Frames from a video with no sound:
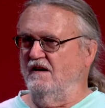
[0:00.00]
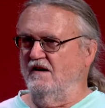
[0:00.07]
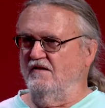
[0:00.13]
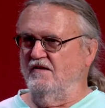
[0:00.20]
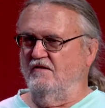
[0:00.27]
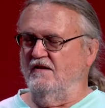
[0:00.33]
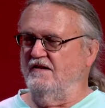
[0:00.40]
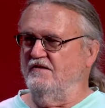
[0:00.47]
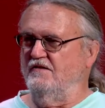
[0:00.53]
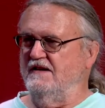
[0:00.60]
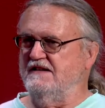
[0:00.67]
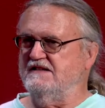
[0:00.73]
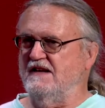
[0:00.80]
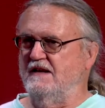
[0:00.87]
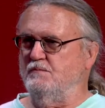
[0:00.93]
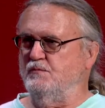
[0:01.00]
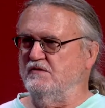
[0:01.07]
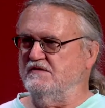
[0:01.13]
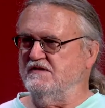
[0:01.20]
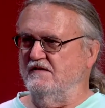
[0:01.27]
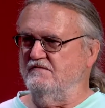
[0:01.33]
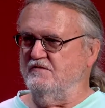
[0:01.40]
Are there other
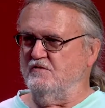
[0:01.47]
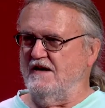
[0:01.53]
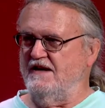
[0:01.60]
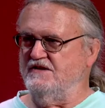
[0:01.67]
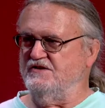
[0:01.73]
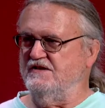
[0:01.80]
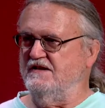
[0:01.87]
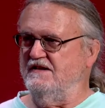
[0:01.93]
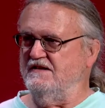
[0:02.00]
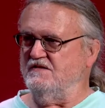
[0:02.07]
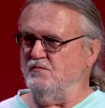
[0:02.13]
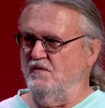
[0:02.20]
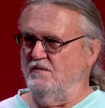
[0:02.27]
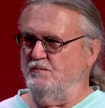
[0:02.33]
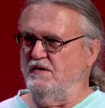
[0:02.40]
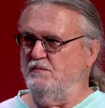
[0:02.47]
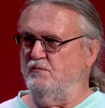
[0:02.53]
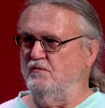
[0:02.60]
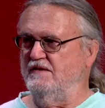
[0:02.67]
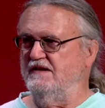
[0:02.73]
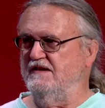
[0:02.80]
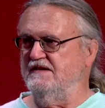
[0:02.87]
examples of tragedies where
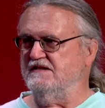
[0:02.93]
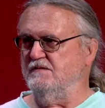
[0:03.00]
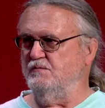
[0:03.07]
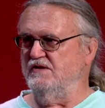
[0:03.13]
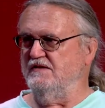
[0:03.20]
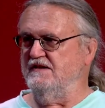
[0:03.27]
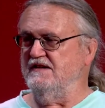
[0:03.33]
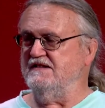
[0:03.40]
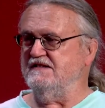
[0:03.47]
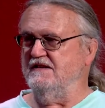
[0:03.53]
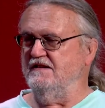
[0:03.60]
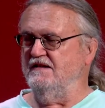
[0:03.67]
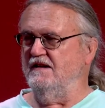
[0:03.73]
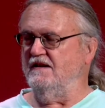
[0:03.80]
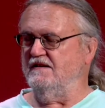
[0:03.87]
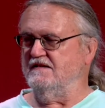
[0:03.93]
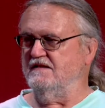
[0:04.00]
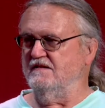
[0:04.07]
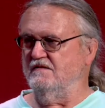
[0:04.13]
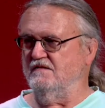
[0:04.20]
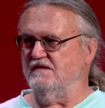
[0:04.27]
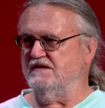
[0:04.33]
people with disabilities didn't get
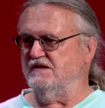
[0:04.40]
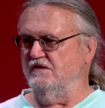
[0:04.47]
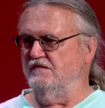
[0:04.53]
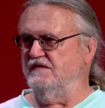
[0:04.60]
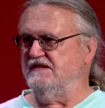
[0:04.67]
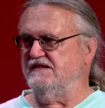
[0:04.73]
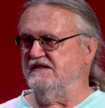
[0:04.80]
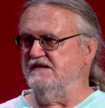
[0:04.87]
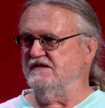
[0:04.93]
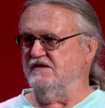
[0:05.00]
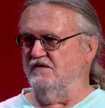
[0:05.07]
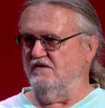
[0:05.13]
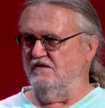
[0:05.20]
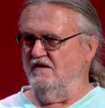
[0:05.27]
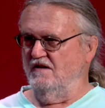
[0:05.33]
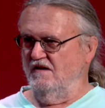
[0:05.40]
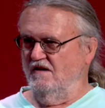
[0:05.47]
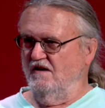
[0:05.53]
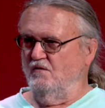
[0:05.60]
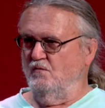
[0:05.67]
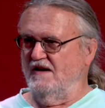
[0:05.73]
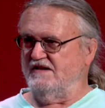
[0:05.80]
services or
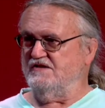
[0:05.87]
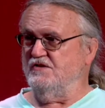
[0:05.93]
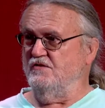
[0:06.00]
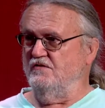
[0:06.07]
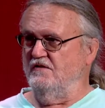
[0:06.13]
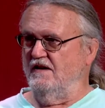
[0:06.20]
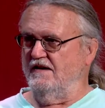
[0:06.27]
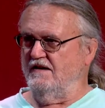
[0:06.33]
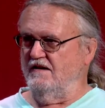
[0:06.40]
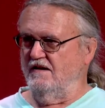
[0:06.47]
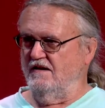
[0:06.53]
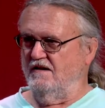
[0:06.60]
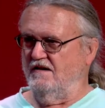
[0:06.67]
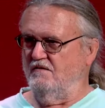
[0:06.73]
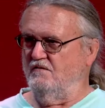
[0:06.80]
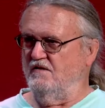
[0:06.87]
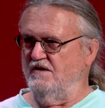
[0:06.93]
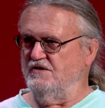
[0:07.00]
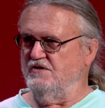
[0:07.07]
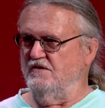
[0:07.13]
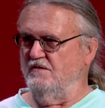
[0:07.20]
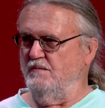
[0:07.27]
rescued like they
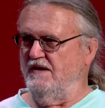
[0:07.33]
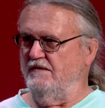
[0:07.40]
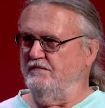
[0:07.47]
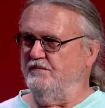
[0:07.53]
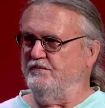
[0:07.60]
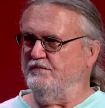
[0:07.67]
should have been?